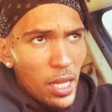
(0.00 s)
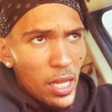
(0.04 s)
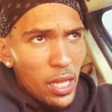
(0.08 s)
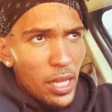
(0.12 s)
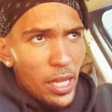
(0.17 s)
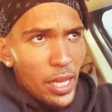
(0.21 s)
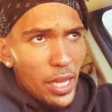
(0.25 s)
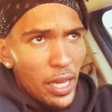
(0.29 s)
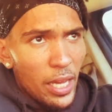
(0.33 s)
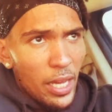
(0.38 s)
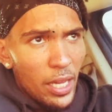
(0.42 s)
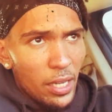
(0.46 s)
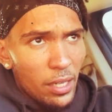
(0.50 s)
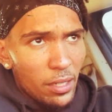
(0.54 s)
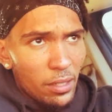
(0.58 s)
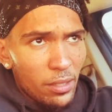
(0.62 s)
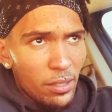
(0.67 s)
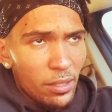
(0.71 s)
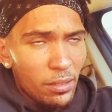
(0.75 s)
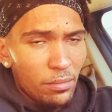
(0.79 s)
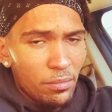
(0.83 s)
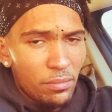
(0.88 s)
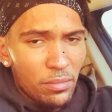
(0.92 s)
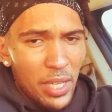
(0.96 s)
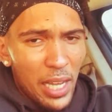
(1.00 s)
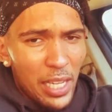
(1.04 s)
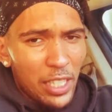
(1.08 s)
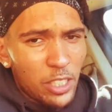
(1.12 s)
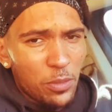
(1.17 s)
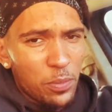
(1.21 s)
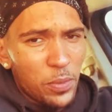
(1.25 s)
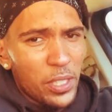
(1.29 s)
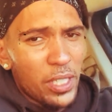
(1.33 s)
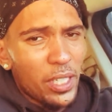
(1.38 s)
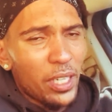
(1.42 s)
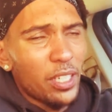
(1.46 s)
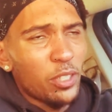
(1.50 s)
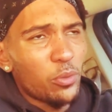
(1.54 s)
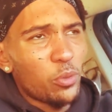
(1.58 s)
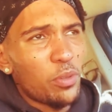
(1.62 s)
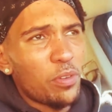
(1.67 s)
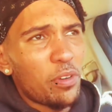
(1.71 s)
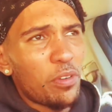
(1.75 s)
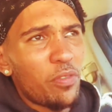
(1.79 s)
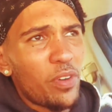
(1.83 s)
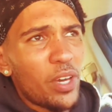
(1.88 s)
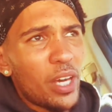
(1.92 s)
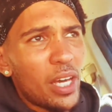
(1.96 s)
And not just because
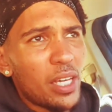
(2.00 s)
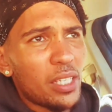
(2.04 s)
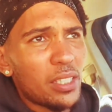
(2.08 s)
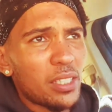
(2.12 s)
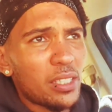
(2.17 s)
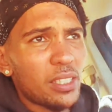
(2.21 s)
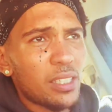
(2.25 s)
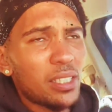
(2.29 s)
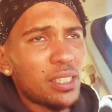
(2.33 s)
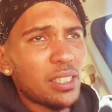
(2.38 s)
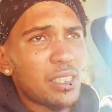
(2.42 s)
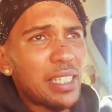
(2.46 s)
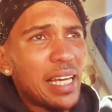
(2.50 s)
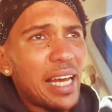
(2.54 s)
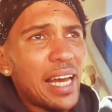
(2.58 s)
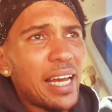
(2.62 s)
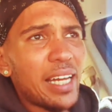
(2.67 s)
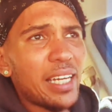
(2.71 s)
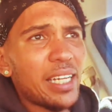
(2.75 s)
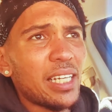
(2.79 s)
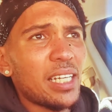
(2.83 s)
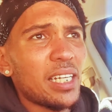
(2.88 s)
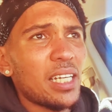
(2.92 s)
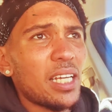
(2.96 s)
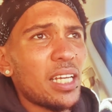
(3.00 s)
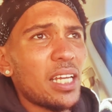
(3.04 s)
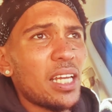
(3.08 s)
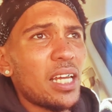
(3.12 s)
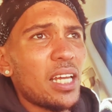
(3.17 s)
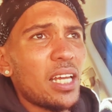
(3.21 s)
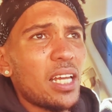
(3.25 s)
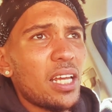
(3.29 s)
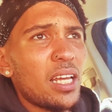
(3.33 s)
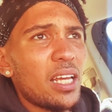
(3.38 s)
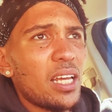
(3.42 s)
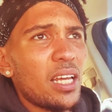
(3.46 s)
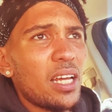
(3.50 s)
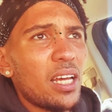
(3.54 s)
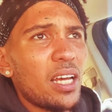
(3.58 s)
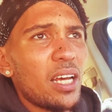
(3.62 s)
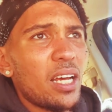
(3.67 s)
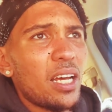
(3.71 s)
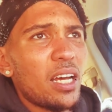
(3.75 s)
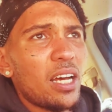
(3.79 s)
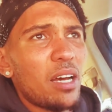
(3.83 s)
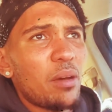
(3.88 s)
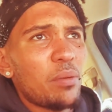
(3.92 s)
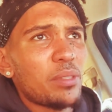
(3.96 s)
we've advanced as a society
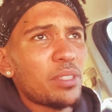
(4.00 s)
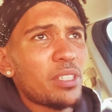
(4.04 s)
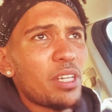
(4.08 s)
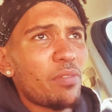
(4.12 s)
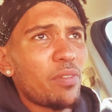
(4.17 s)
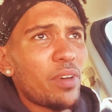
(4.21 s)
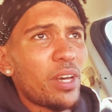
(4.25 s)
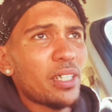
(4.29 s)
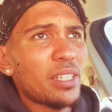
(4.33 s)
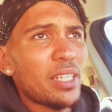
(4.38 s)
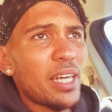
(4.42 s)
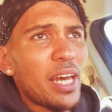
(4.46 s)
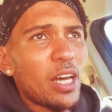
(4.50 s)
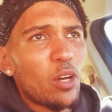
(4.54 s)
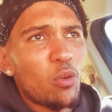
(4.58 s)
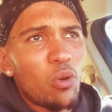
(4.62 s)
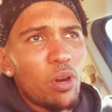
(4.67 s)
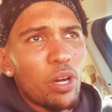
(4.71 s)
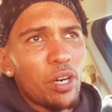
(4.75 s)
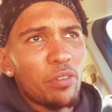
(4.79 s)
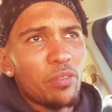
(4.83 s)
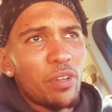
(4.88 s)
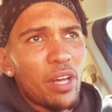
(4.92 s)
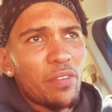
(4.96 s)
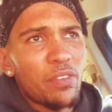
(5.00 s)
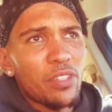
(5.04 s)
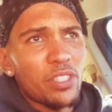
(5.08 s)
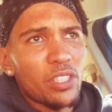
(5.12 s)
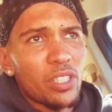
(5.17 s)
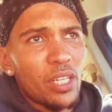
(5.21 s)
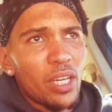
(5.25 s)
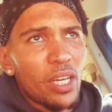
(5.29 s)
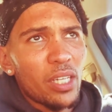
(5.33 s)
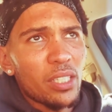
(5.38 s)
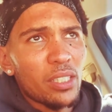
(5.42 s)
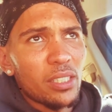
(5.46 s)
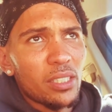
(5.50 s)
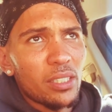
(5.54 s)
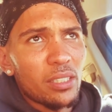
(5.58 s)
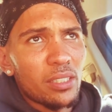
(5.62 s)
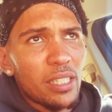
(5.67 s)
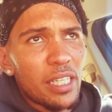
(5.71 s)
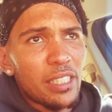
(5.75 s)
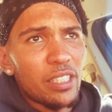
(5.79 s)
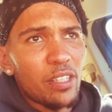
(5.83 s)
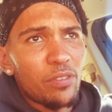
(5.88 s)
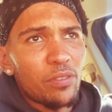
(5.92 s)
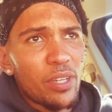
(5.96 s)
and stuff like that, quality of life has changed.
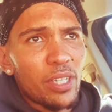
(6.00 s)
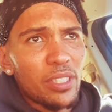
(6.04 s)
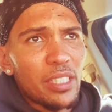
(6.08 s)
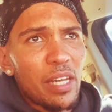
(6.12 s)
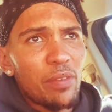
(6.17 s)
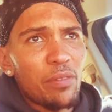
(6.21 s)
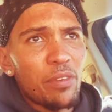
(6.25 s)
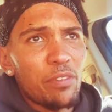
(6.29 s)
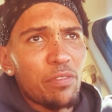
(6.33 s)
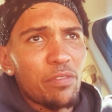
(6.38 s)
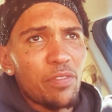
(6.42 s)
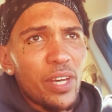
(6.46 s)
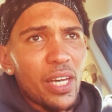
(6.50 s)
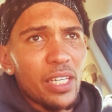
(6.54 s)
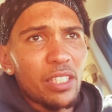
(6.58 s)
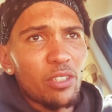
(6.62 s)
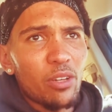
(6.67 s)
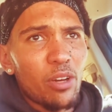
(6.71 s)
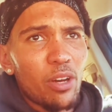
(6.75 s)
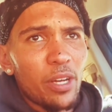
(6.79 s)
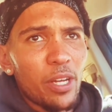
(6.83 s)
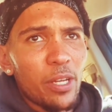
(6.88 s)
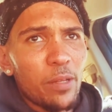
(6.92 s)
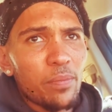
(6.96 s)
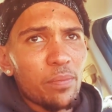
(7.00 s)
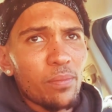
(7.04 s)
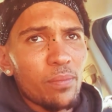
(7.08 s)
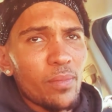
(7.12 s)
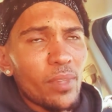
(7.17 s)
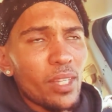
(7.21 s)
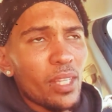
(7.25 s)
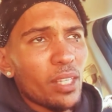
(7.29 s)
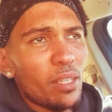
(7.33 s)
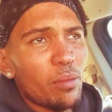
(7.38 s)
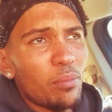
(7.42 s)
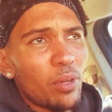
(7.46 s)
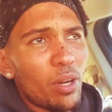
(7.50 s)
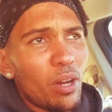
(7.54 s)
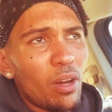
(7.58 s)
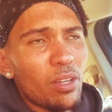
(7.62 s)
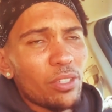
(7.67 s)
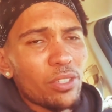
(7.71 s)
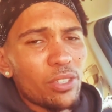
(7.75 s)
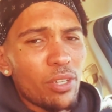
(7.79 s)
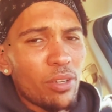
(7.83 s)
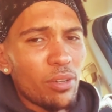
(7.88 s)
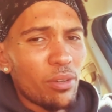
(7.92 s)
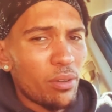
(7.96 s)
That stuff does have an effect on it. But
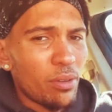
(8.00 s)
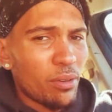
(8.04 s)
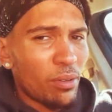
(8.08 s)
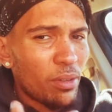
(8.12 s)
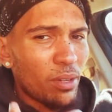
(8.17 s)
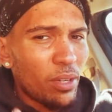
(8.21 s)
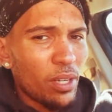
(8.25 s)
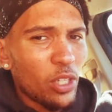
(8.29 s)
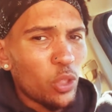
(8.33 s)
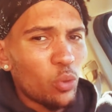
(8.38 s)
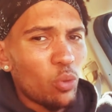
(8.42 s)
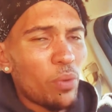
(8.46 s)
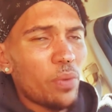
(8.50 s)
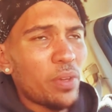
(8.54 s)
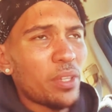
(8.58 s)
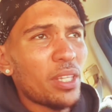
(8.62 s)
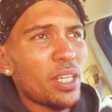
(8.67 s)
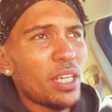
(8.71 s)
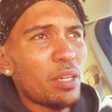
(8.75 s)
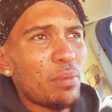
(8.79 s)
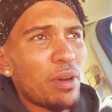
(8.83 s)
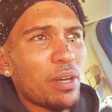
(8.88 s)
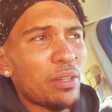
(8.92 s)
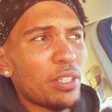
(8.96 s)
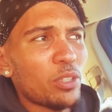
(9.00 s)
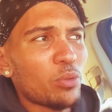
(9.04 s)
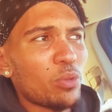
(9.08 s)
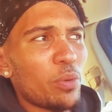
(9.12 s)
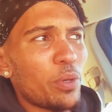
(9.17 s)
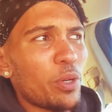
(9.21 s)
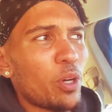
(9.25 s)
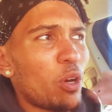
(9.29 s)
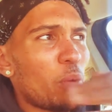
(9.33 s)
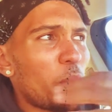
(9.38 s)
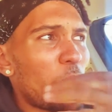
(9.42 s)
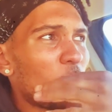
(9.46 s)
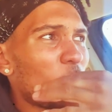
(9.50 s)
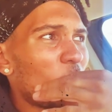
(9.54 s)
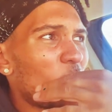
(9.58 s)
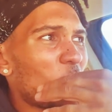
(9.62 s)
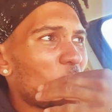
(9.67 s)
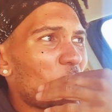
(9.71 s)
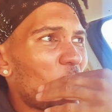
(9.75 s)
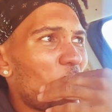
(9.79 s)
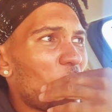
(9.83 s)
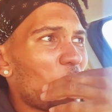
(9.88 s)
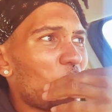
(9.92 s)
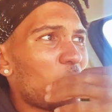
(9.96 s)
also, the way we think about things, the way we go about things,
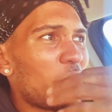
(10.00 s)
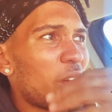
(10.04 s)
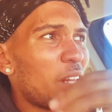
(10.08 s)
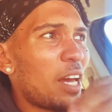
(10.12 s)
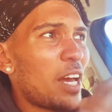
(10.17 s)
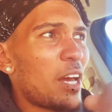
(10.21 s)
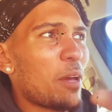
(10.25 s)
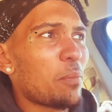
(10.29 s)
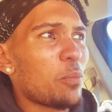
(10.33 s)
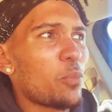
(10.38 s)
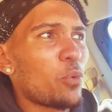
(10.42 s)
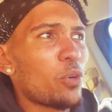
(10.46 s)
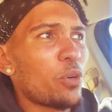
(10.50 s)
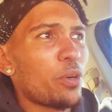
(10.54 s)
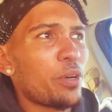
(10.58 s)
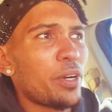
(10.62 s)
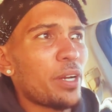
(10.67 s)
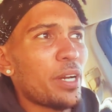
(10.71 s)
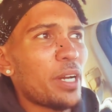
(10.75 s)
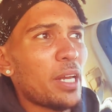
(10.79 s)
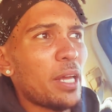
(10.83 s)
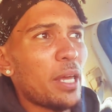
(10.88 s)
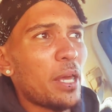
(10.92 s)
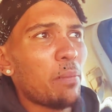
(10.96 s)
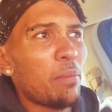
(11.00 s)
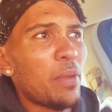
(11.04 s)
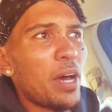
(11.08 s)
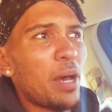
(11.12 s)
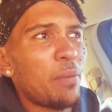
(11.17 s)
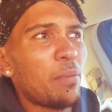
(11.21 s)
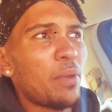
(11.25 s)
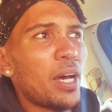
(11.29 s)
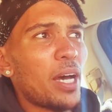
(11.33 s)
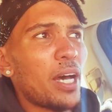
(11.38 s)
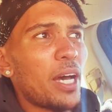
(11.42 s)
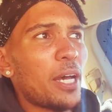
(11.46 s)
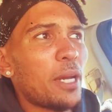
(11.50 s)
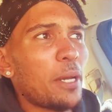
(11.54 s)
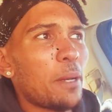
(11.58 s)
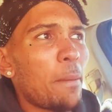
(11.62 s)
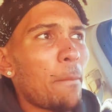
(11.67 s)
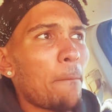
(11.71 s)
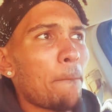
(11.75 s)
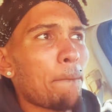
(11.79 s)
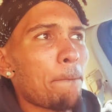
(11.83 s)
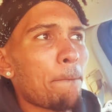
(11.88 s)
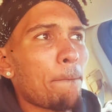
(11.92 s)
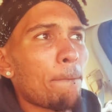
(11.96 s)
right? We're a lot more, in my mind,
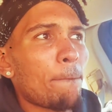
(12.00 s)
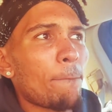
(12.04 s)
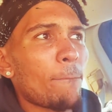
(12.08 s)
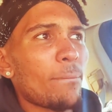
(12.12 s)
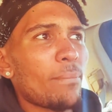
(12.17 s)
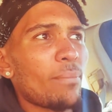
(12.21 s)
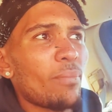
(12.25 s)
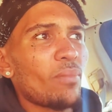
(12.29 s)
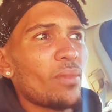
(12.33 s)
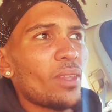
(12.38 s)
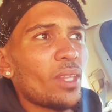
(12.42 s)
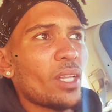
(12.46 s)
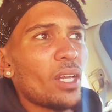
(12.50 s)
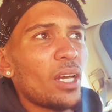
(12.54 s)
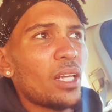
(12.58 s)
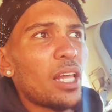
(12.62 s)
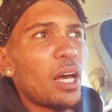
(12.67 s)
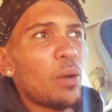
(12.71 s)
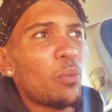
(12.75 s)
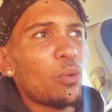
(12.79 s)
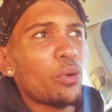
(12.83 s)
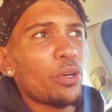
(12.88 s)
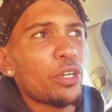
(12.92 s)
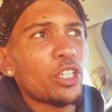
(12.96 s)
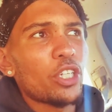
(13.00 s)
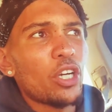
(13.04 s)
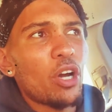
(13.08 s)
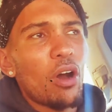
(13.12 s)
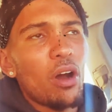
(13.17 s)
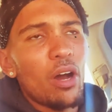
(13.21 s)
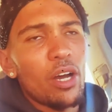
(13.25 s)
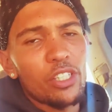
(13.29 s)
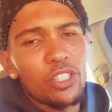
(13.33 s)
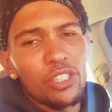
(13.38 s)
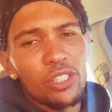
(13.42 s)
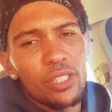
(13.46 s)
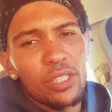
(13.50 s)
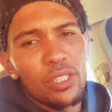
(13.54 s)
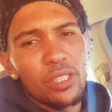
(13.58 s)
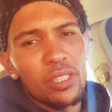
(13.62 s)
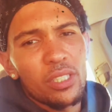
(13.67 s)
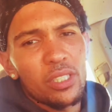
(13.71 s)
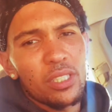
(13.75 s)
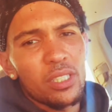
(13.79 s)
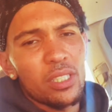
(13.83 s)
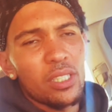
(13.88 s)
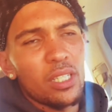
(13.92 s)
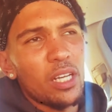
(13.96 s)
a lot more
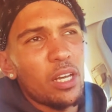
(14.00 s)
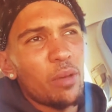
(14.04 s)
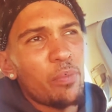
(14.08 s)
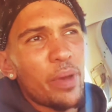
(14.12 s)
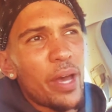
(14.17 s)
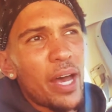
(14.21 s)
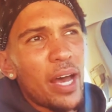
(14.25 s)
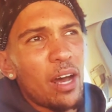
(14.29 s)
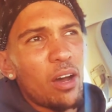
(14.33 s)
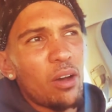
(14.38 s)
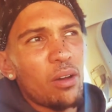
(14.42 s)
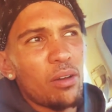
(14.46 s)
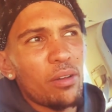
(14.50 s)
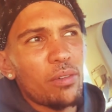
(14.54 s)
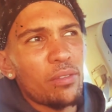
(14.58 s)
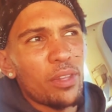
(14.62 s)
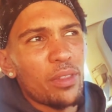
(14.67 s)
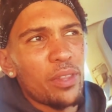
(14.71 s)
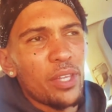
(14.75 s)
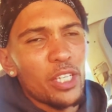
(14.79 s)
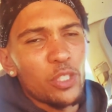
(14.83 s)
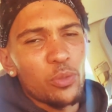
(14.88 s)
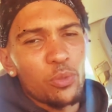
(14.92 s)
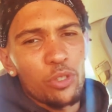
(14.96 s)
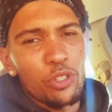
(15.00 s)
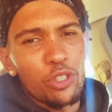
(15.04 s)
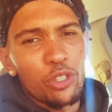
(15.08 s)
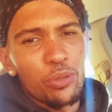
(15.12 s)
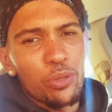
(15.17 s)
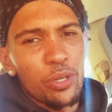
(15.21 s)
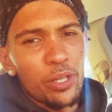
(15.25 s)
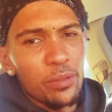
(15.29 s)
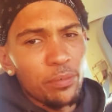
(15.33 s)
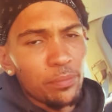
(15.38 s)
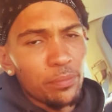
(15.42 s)
cautious about the things we're doing